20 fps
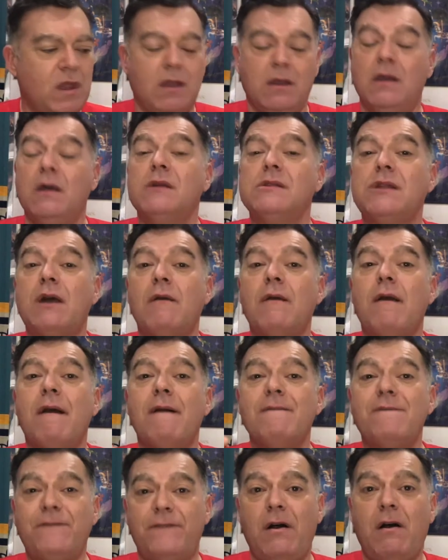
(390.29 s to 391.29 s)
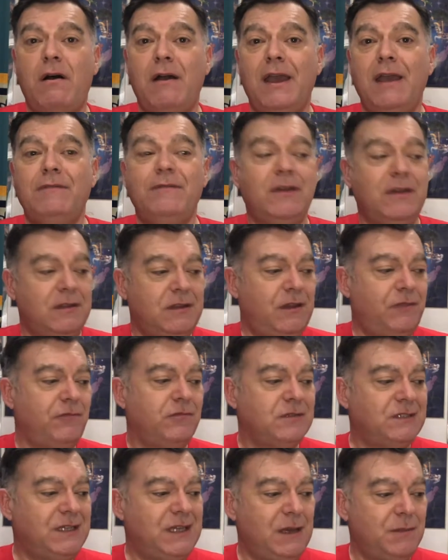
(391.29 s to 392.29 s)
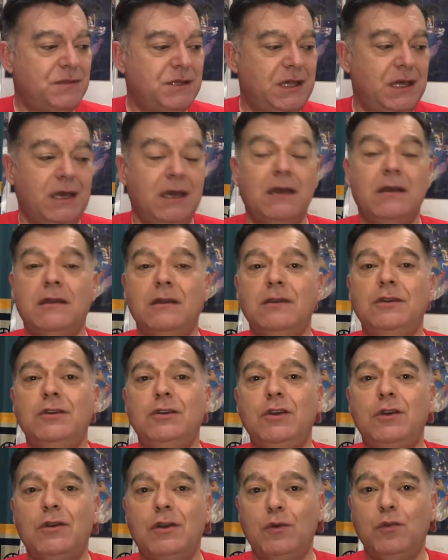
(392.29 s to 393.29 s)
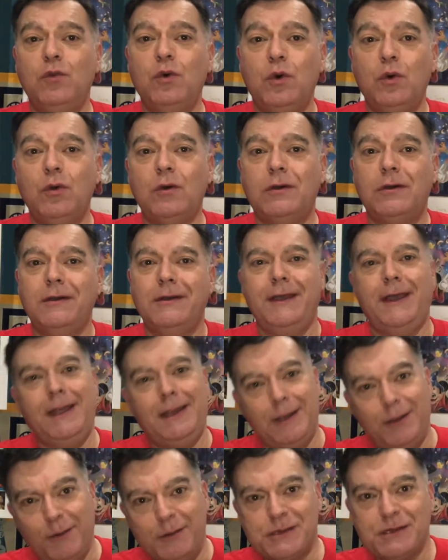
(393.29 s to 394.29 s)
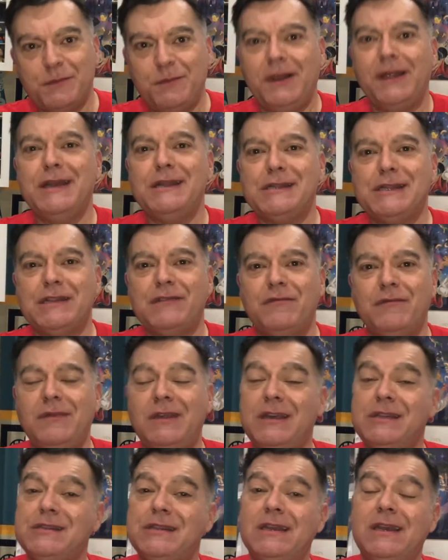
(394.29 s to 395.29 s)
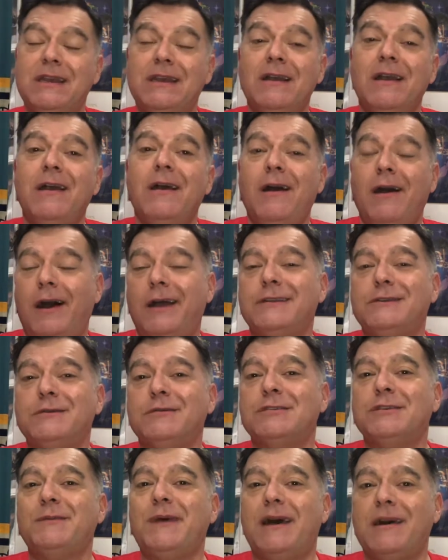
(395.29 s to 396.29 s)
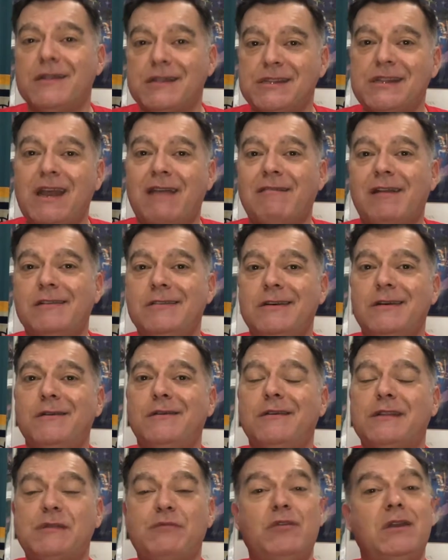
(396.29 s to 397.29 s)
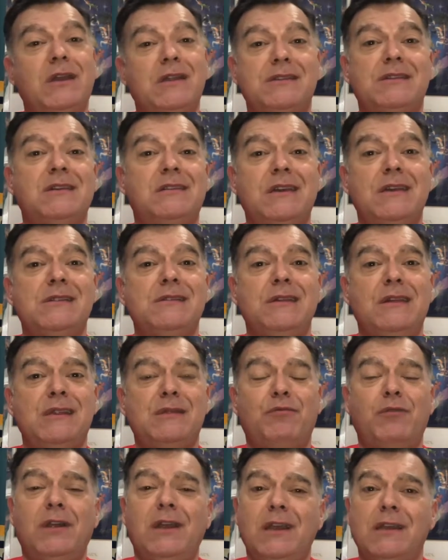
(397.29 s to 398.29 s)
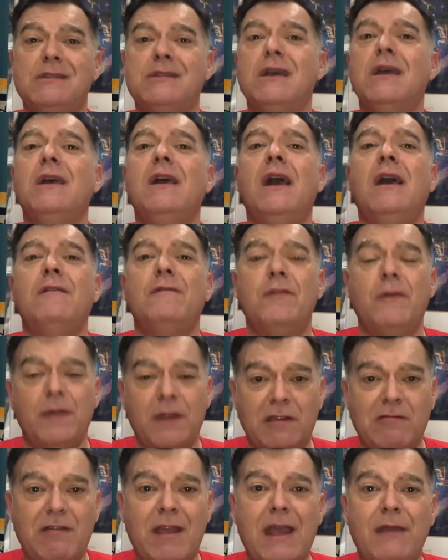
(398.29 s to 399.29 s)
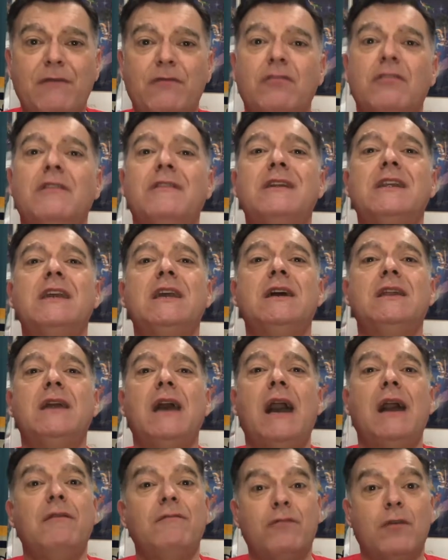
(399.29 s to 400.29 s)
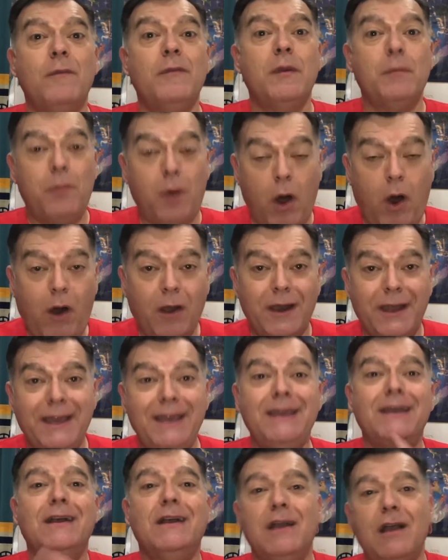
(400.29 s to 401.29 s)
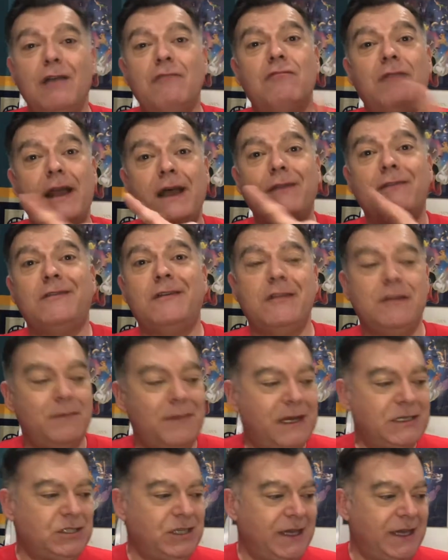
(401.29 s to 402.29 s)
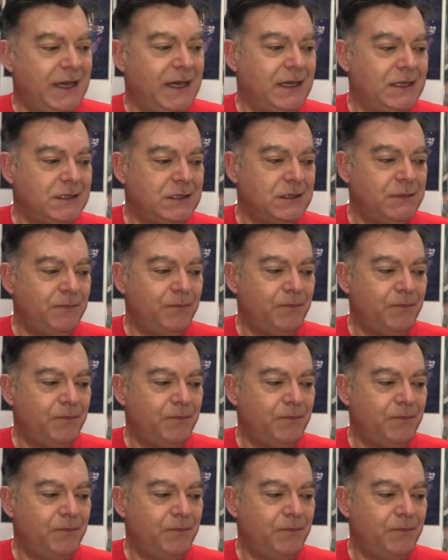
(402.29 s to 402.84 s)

So 5 different tips here. You can walk in lots of places from Disney. I talked about Saratoga Springs to Disney Springs, from the Grand Floridian and from the Poly round to the Magic Kingdom.